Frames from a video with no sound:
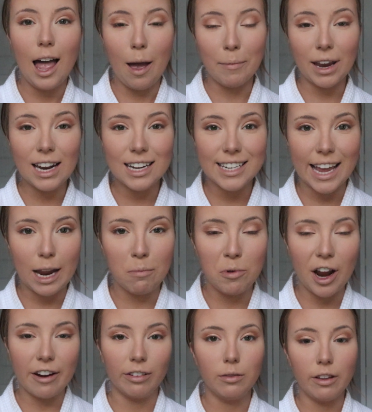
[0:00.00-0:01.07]
I'm gonna take a
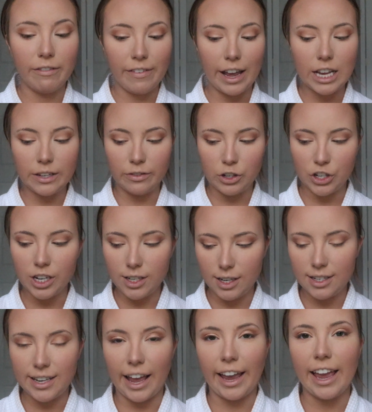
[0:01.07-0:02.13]
break from the face for just a
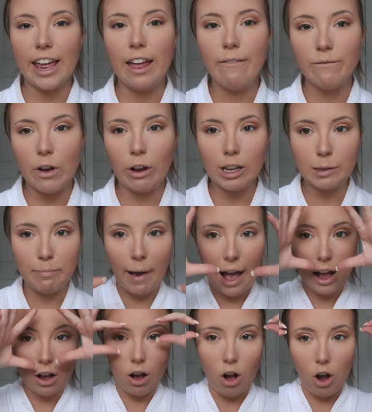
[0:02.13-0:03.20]
second and focus
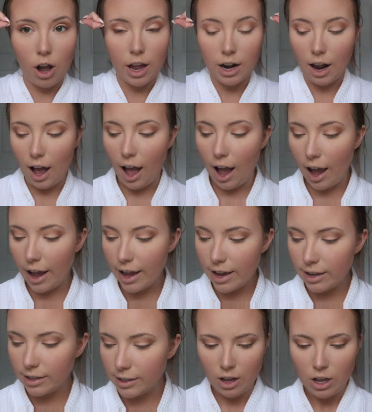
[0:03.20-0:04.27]
back on
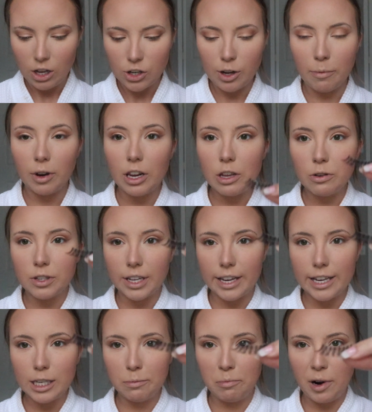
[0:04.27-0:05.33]
eyes. So I'm gonna use
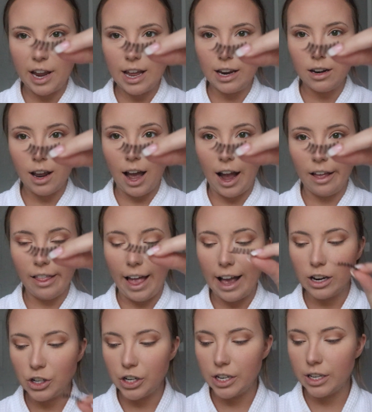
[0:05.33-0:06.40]
Kiss brand
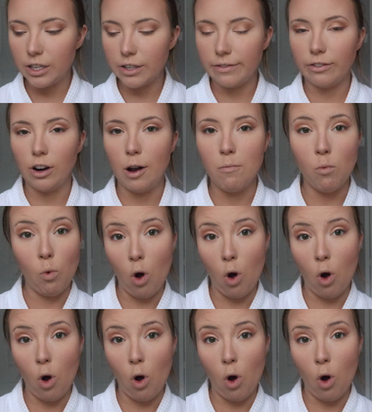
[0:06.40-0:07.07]
eyelashes from